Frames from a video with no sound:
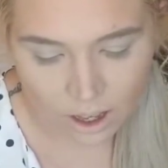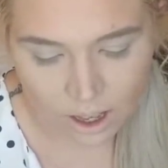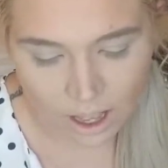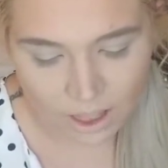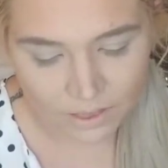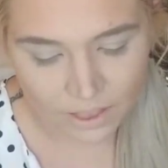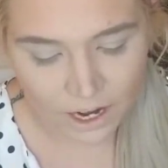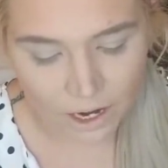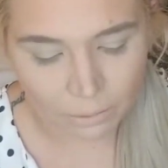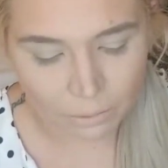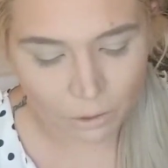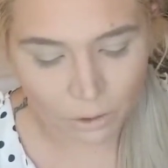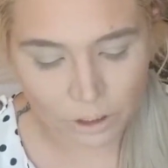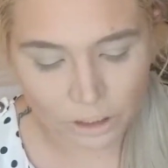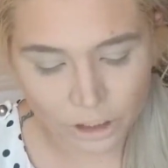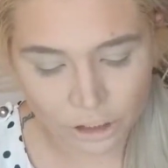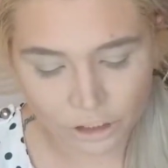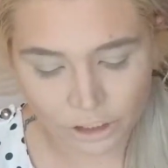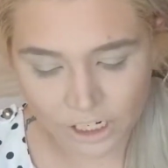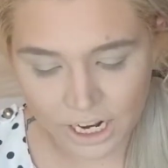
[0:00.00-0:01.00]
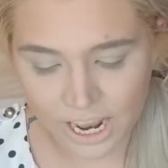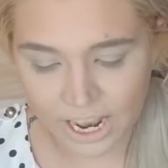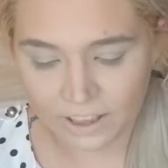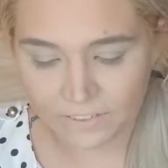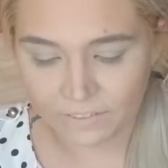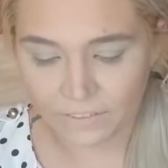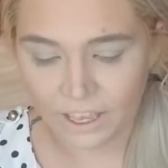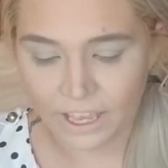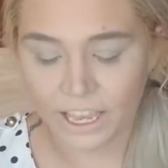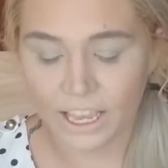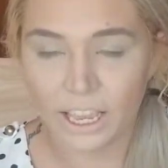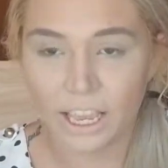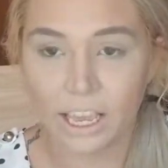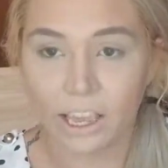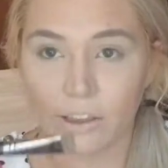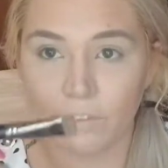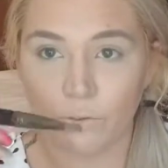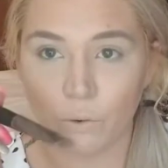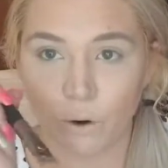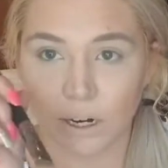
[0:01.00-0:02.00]
And then I'm going to take the
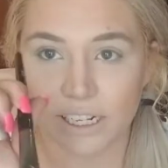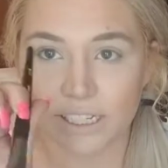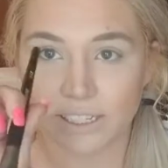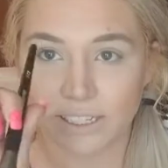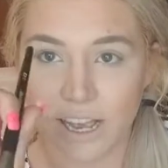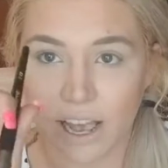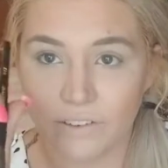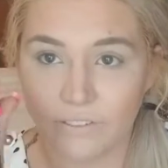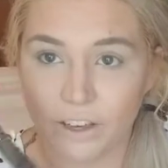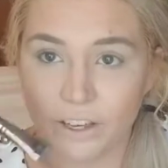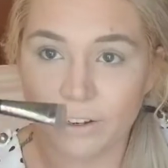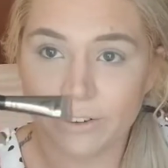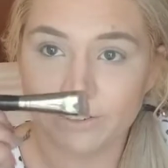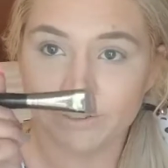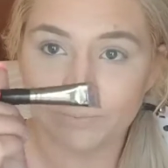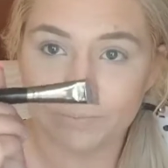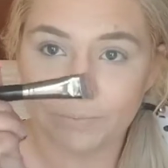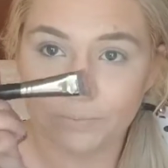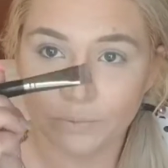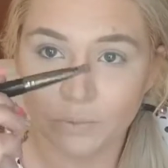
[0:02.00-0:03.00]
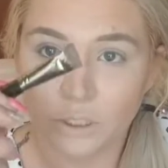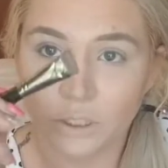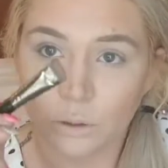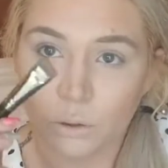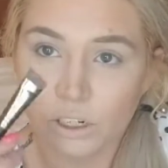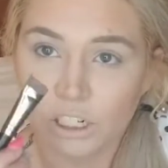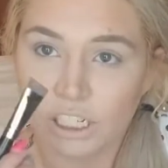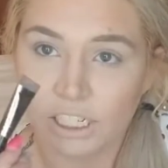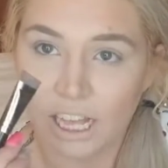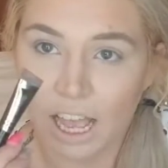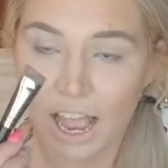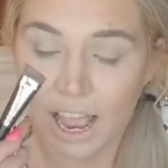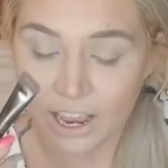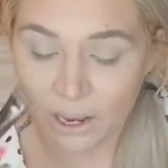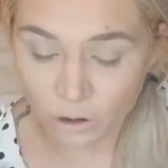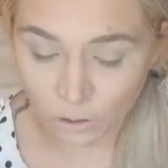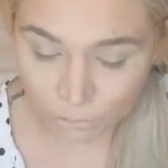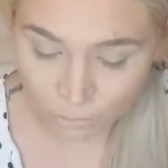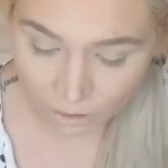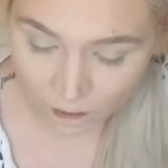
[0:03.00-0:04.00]
E47, which is an
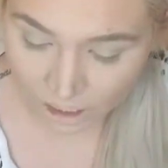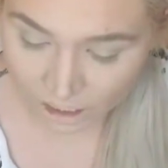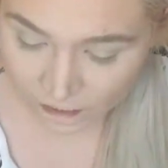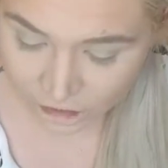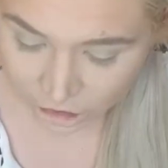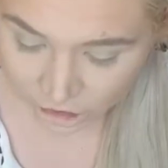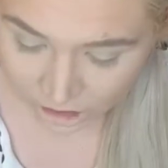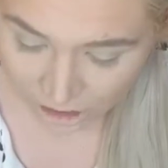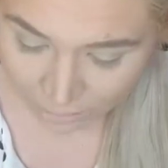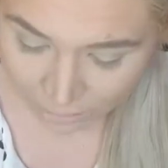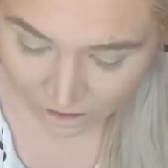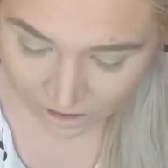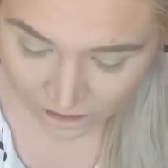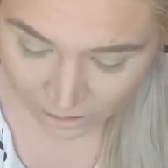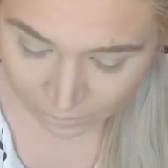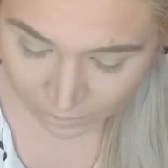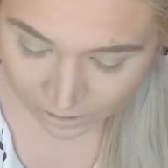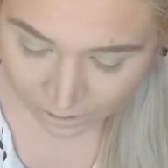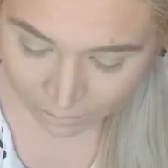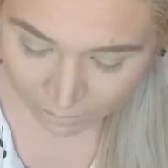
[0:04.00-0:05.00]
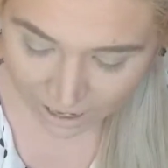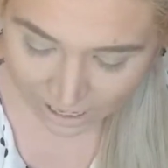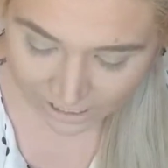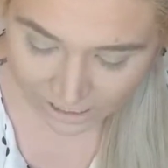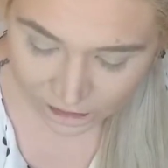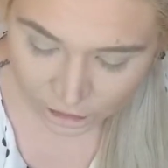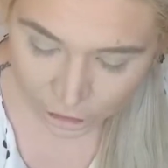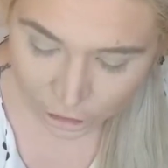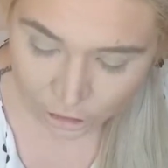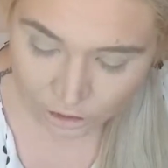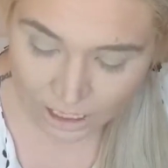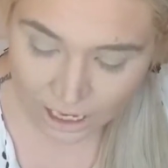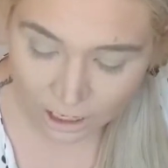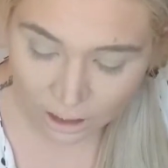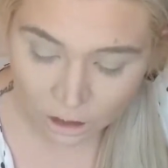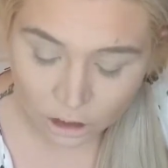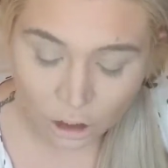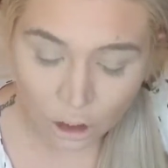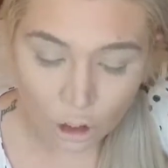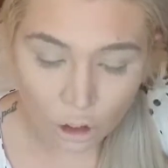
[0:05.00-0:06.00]
angled brush, and I'm going to dip it back into
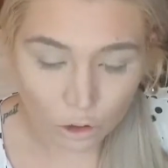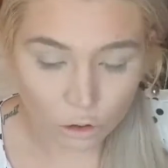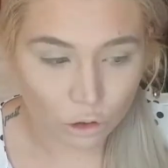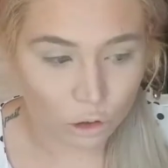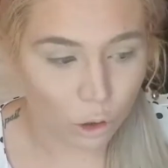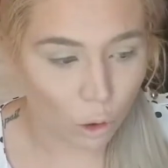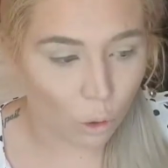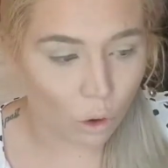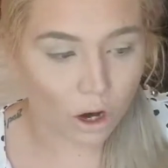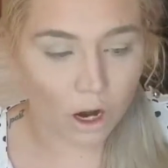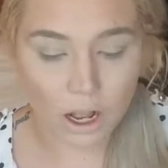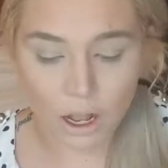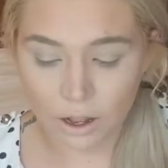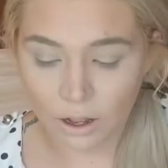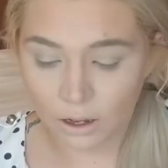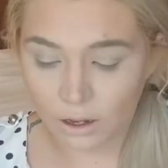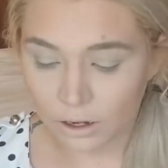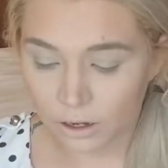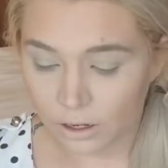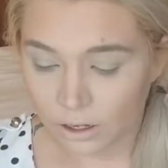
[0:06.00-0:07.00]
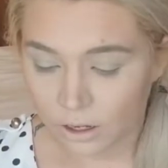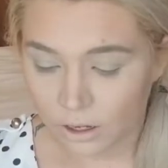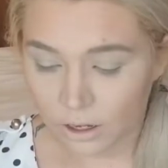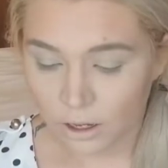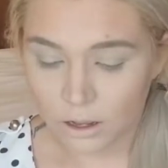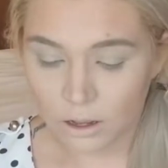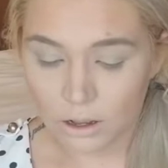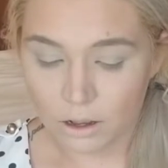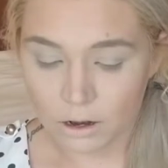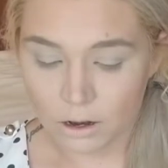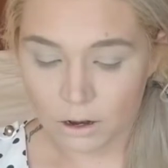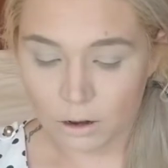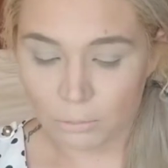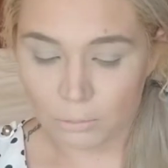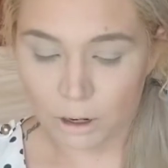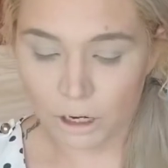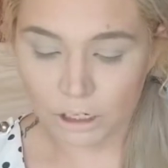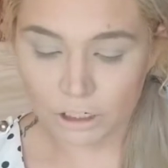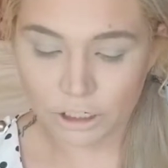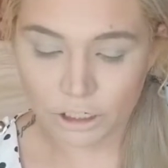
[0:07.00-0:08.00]
that Luara
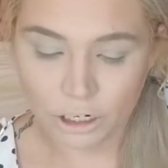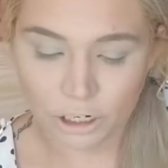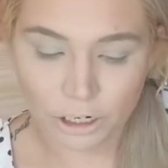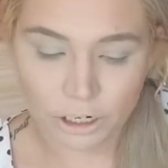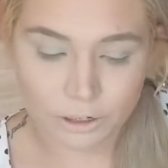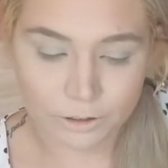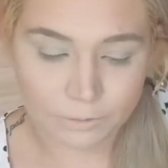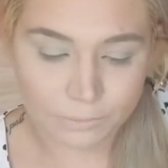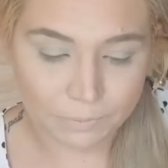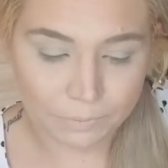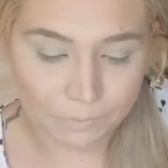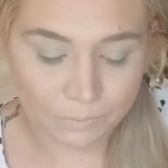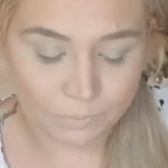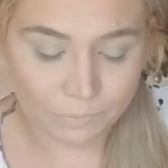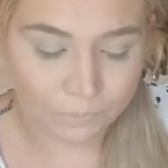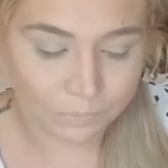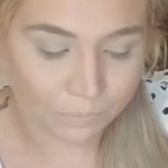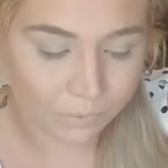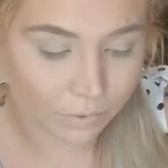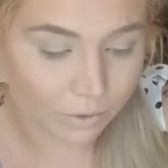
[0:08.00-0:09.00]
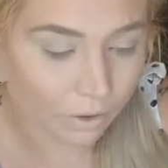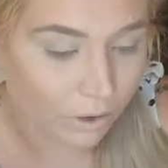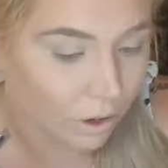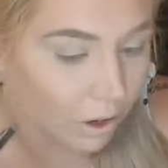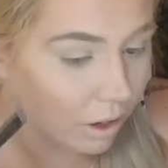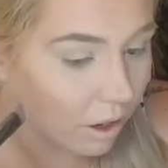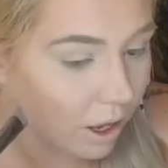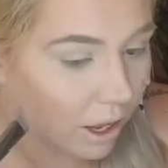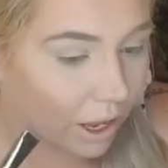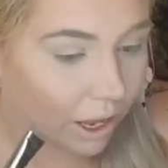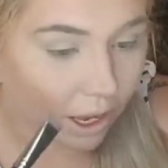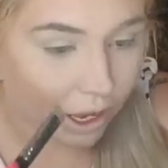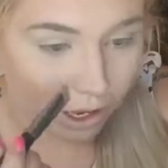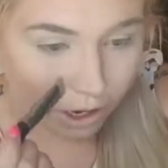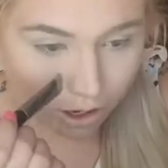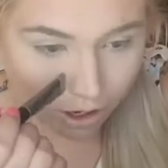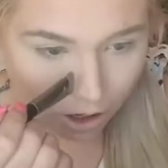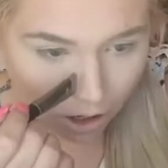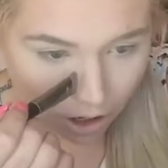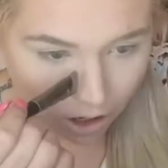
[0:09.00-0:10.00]
Mercier
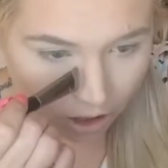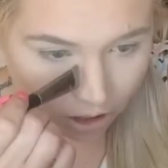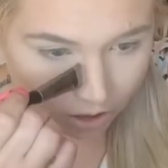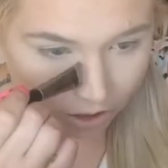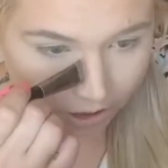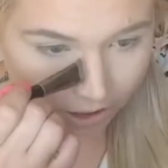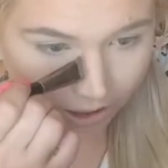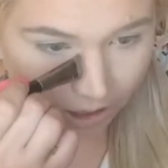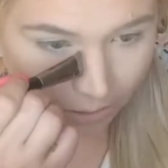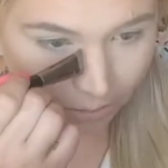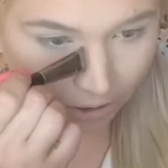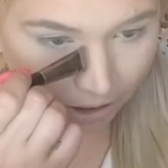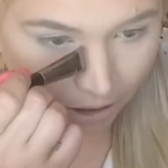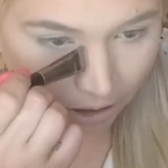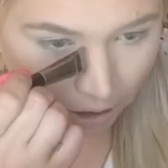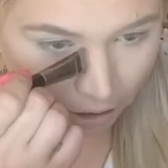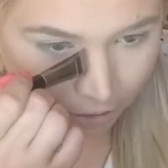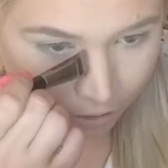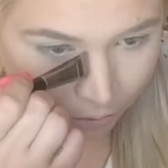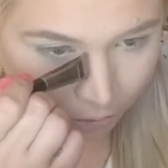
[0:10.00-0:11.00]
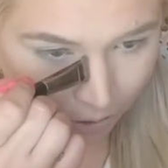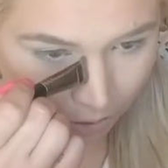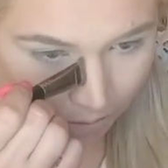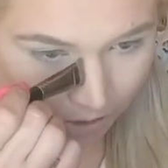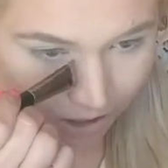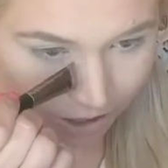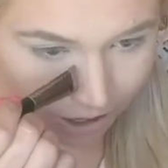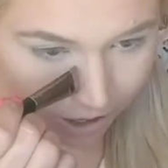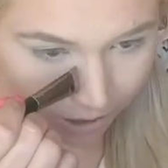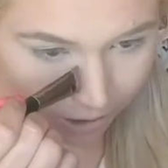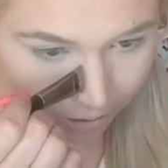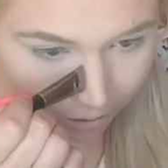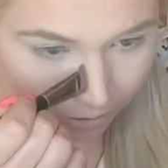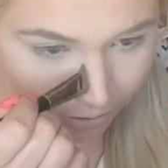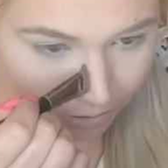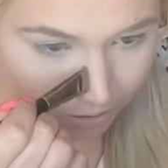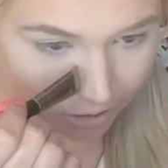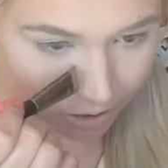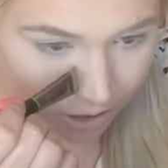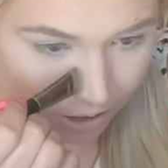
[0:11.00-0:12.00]
and clean up my contour on my
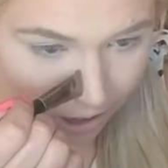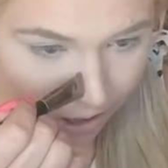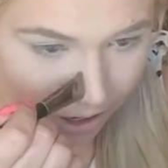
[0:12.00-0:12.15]
nose.